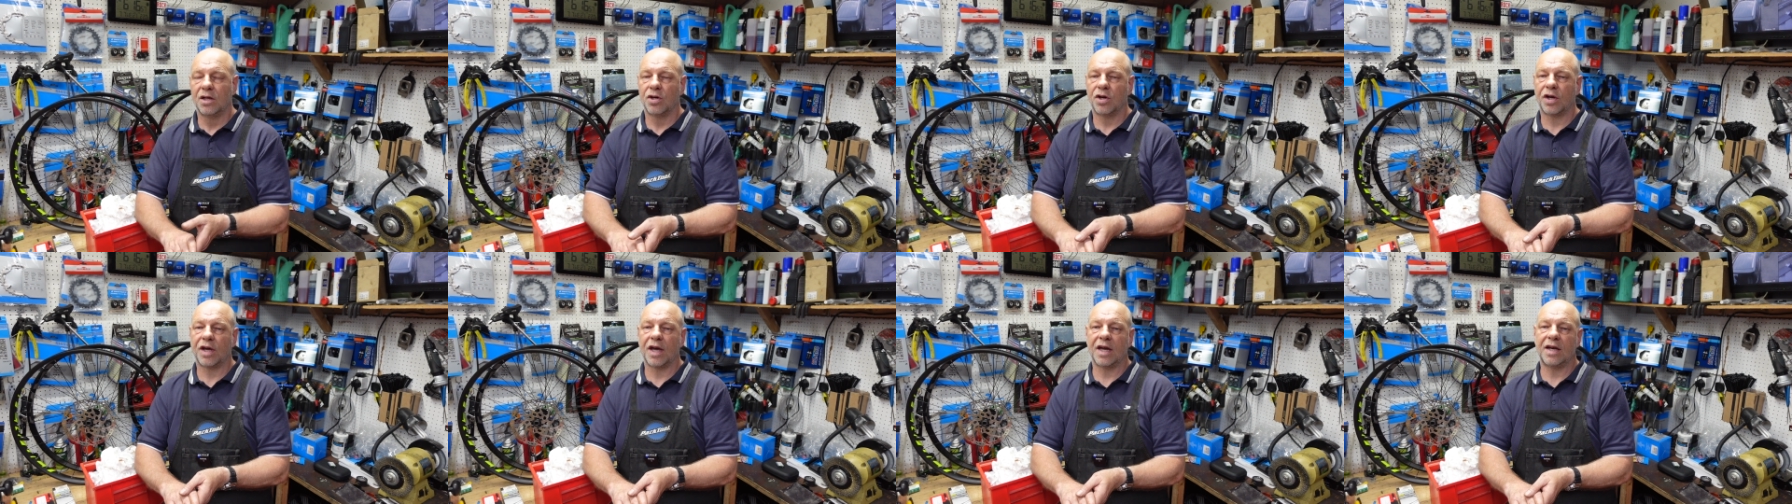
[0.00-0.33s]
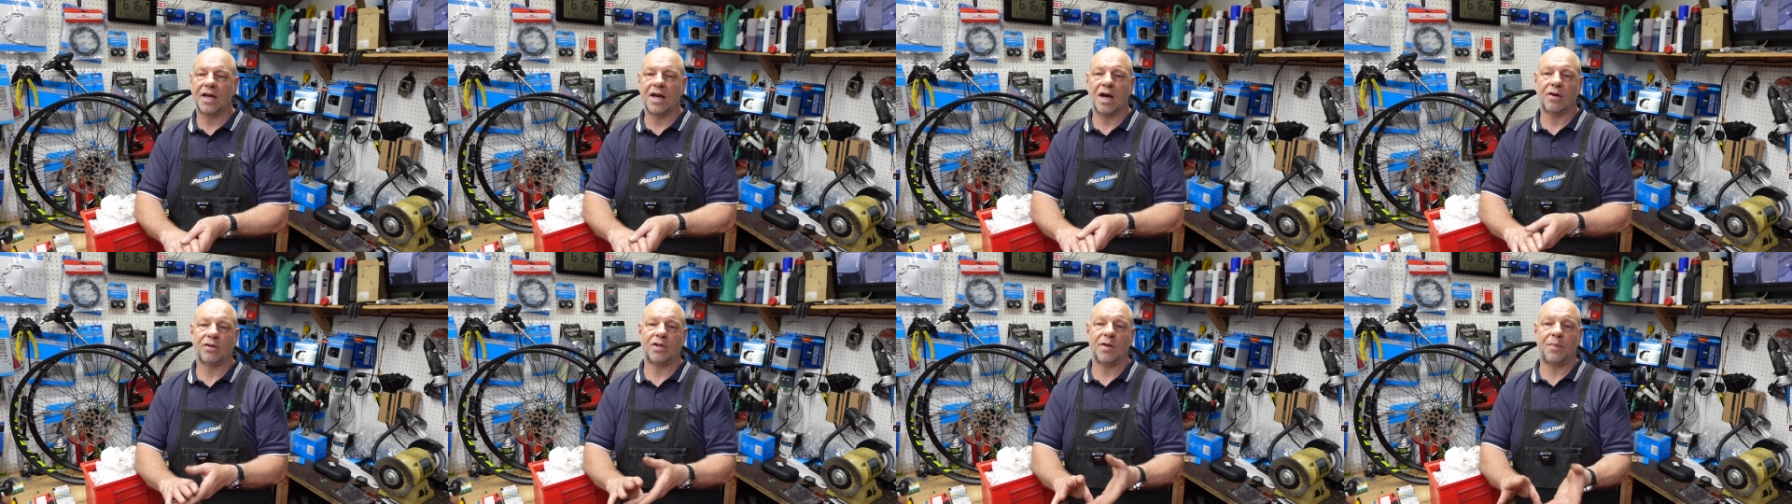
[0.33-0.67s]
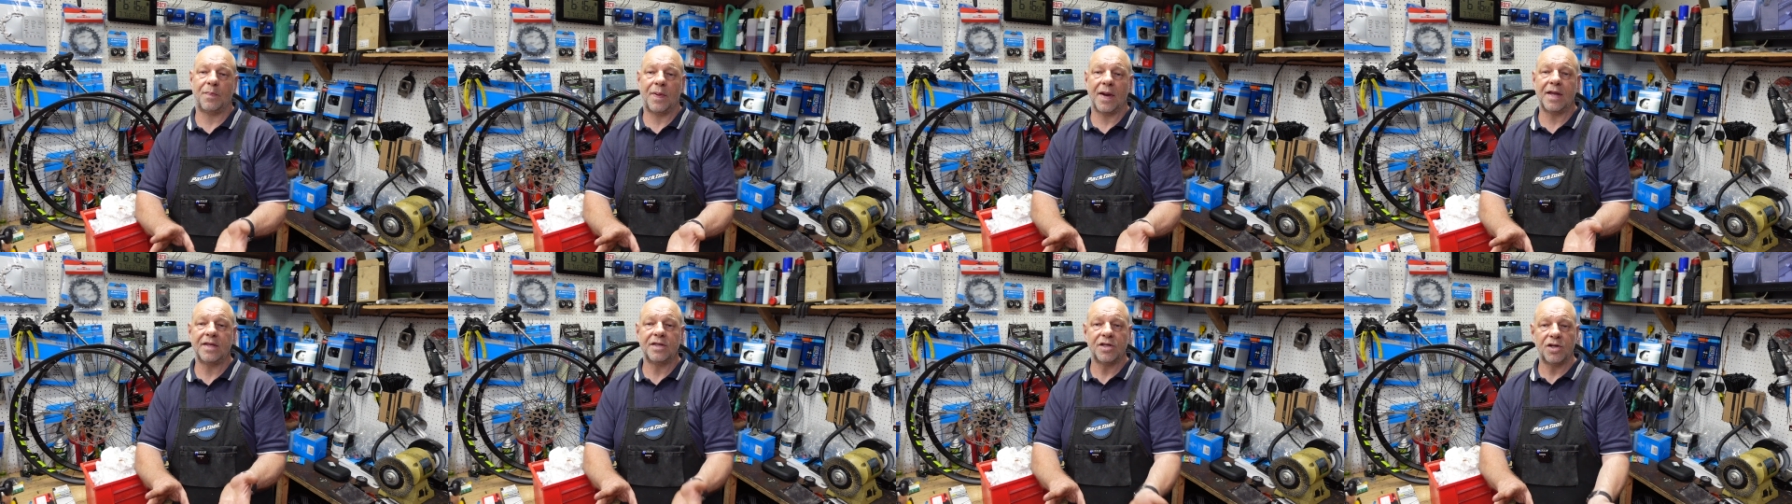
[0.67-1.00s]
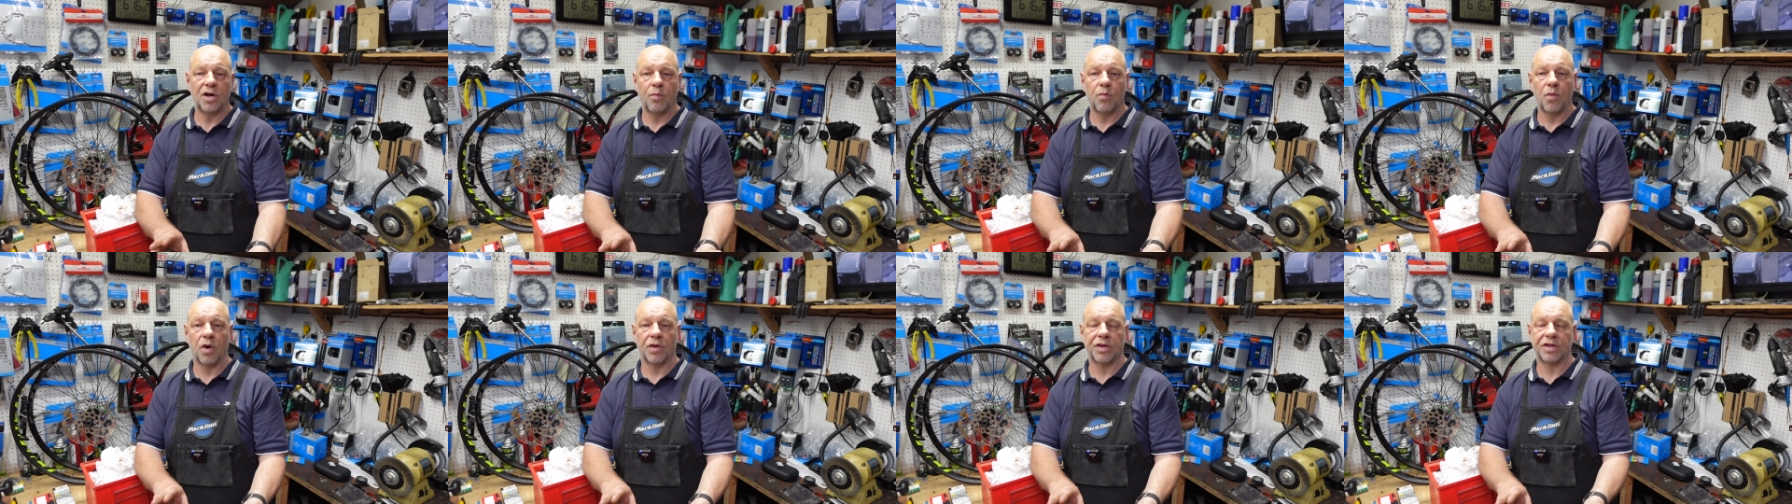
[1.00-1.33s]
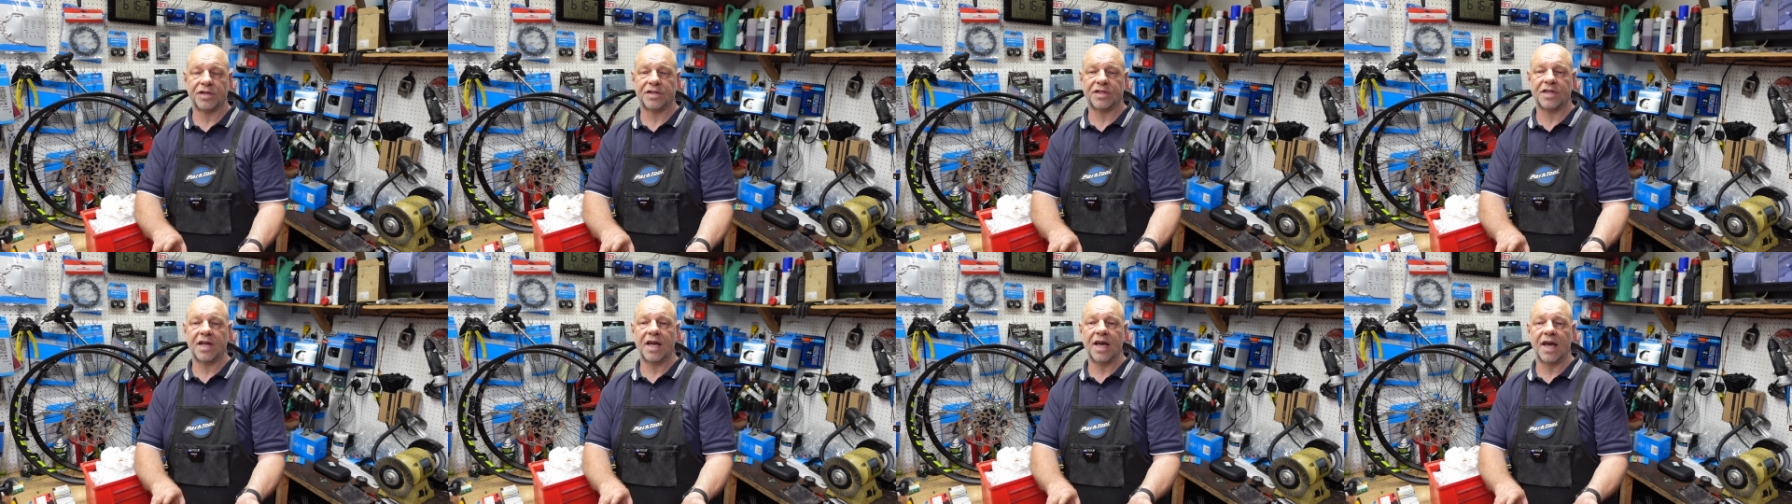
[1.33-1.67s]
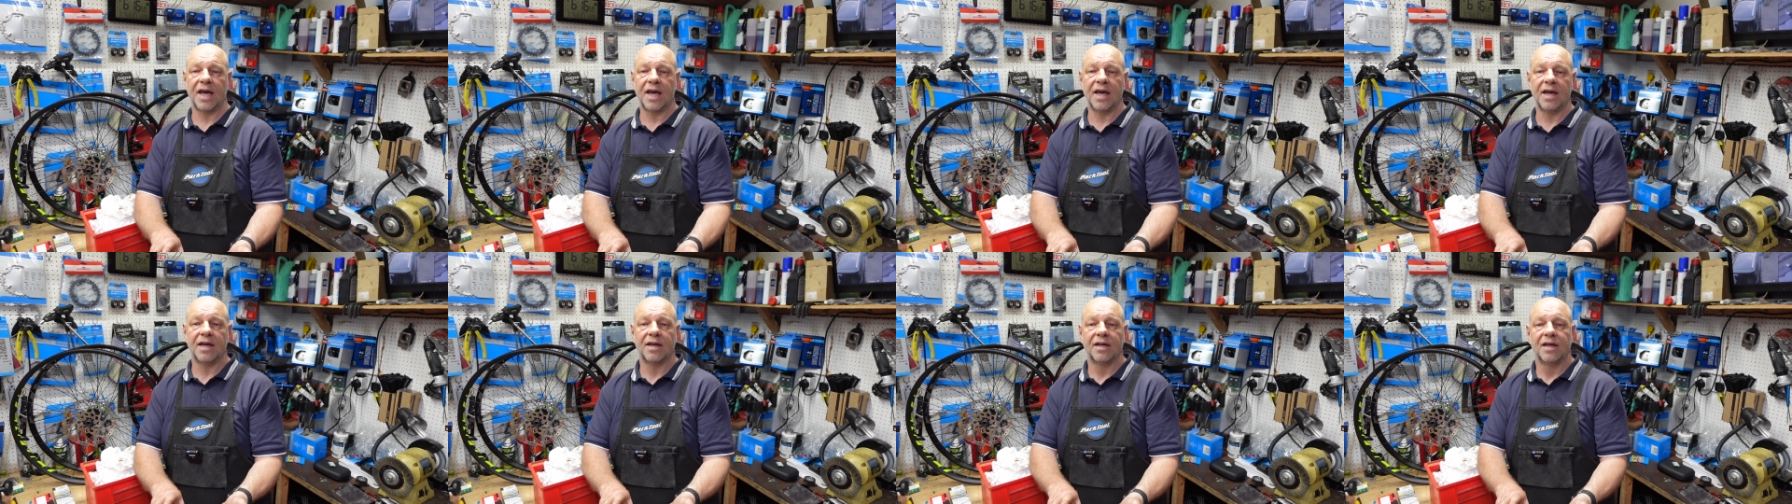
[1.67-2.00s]
Okay, now depending on what they
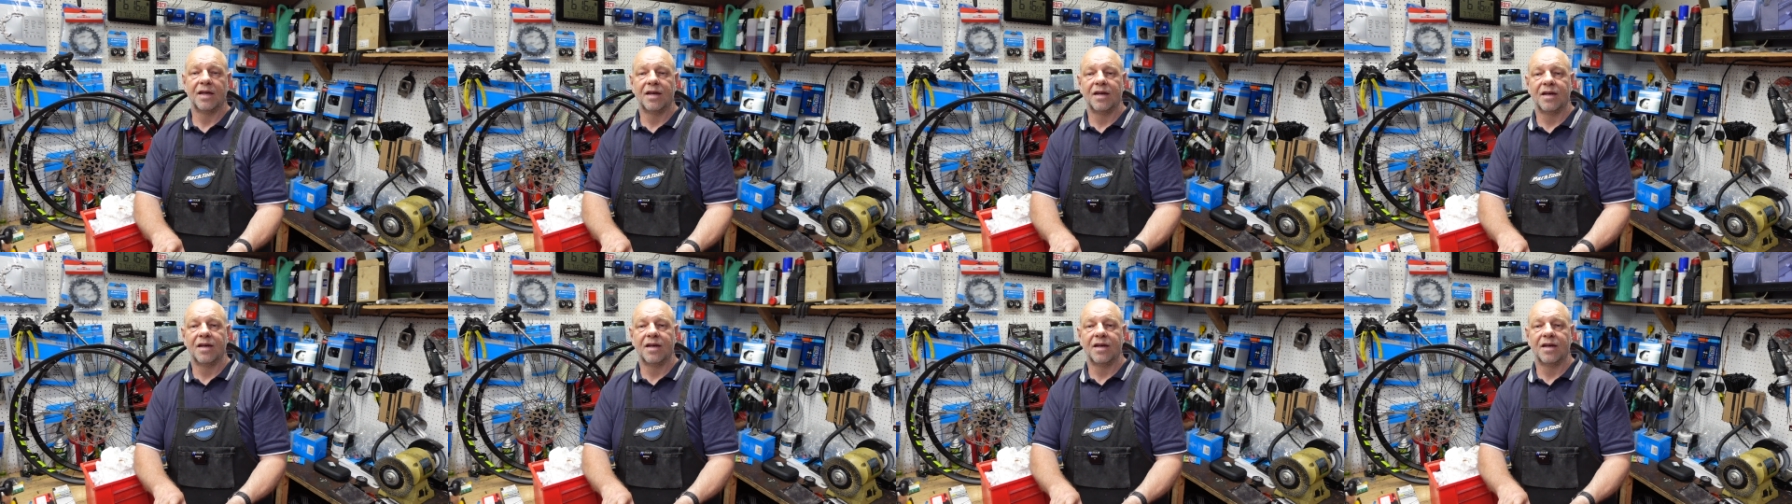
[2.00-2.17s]
say,